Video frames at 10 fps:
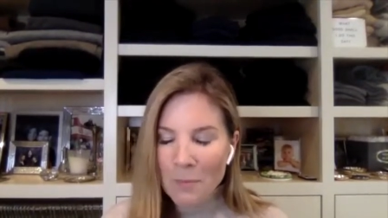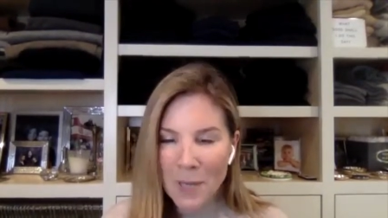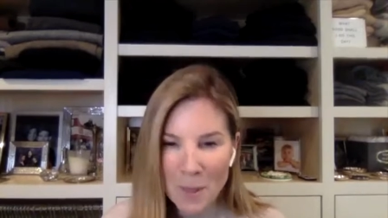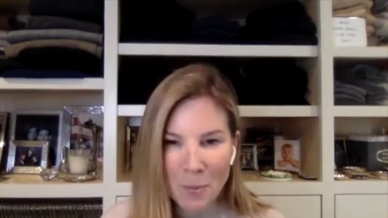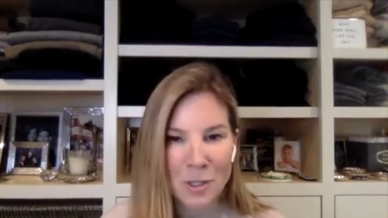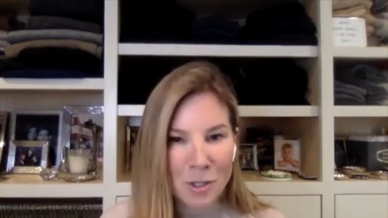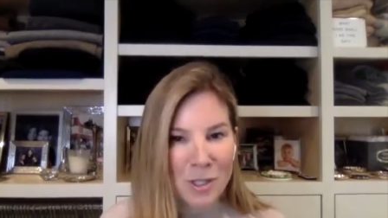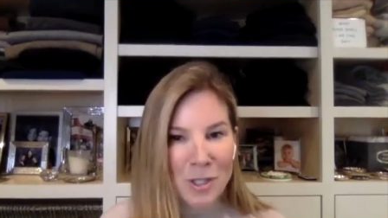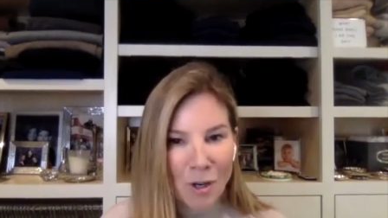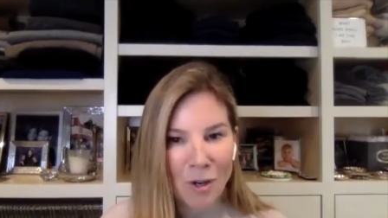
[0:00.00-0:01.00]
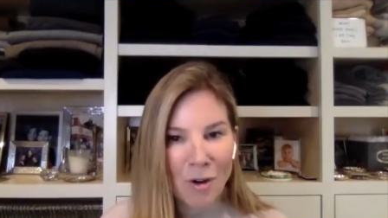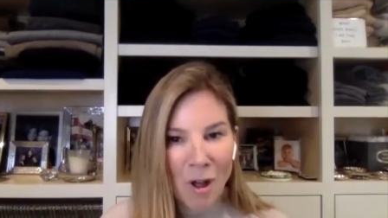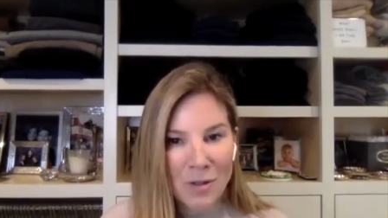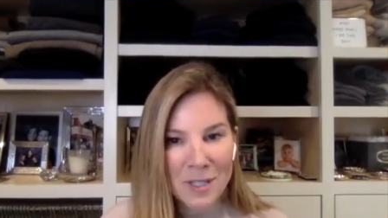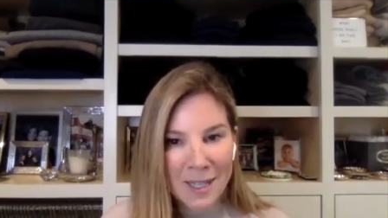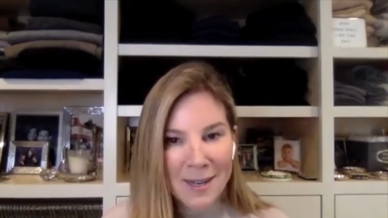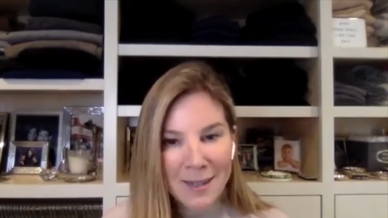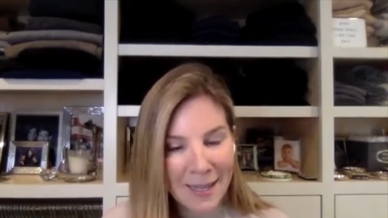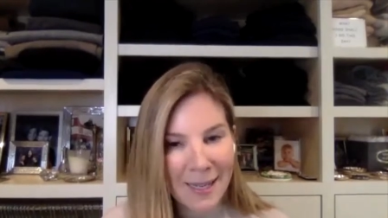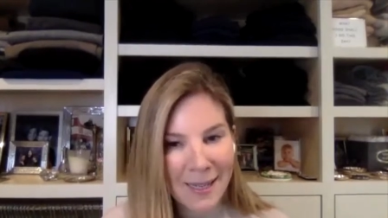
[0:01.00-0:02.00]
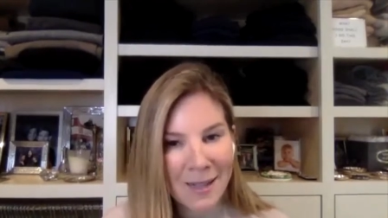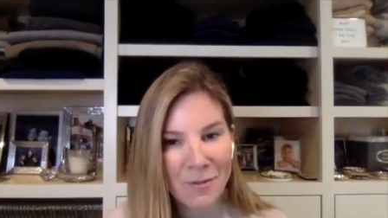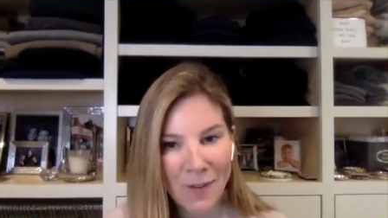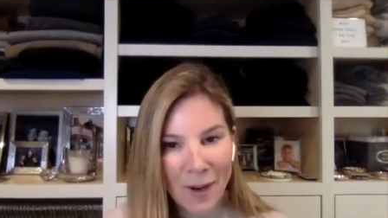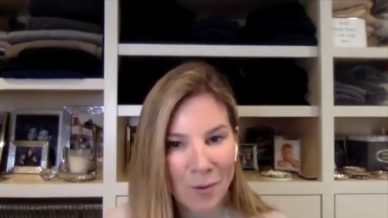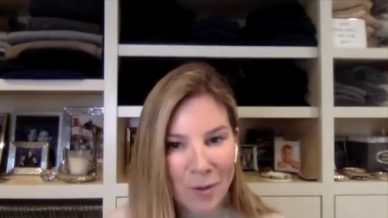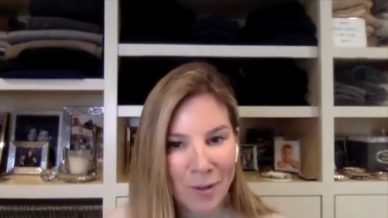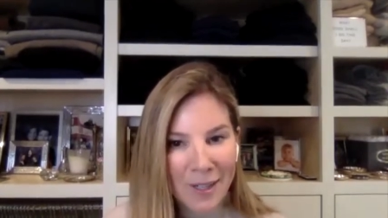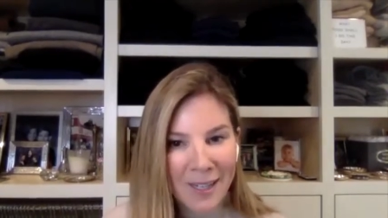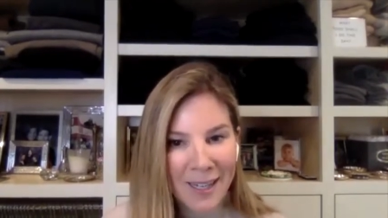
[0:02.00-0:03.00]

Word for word: people just start all of a sudden thinking that the founder